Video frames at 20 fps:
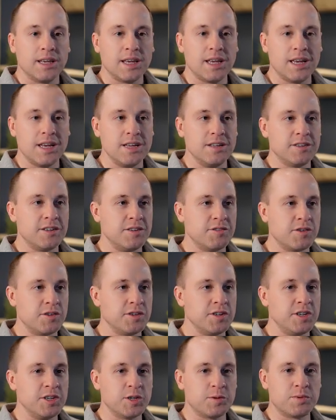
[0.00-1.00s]
And since our
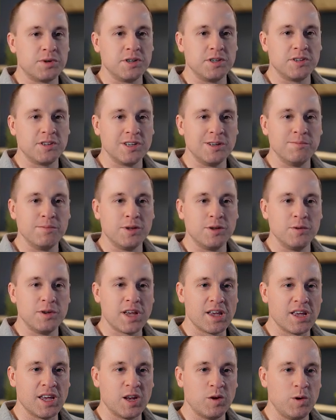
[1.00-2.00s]
scene is pretty simple, we
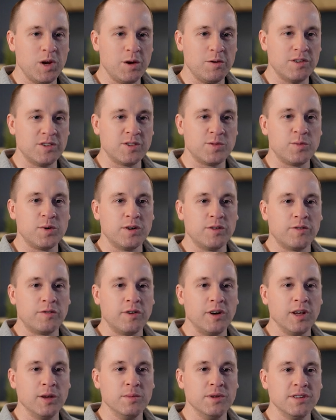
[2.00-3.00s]
can get away with some more
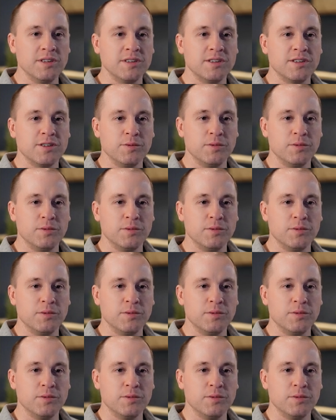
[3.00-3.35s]
fragments.